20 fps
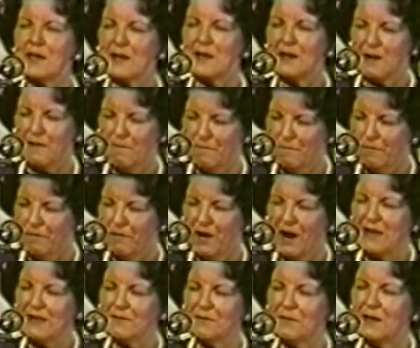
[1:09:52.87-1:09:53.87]
if
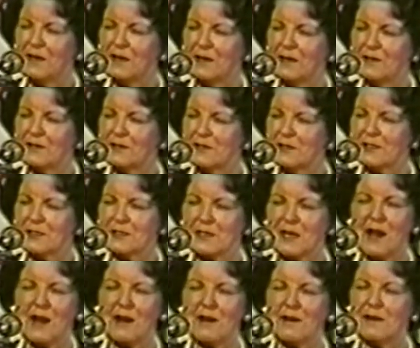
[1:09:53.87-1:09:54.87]
invite me to
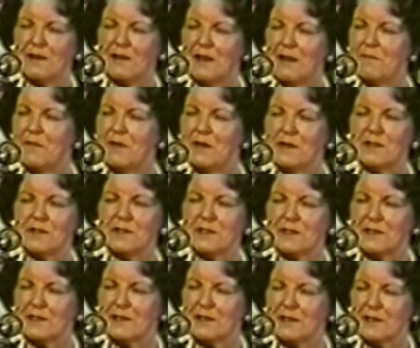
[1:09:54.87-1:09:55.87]
stand in their
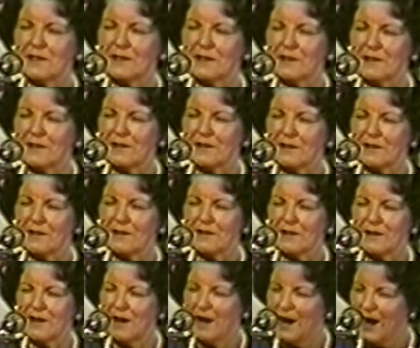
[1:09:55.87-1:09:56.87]
midst?
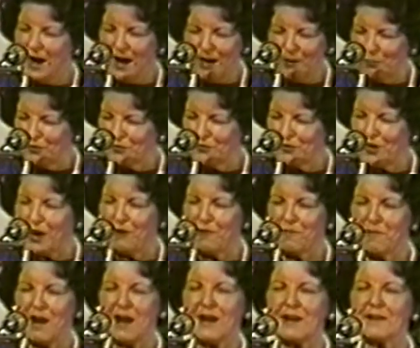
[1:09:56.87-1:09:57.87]
I will
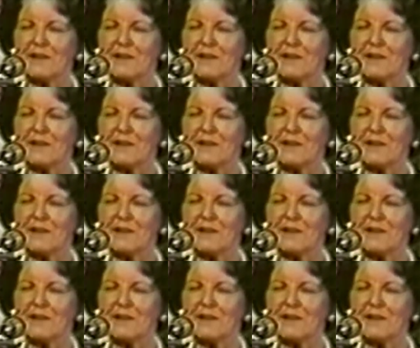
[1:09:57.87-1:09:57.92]
direct.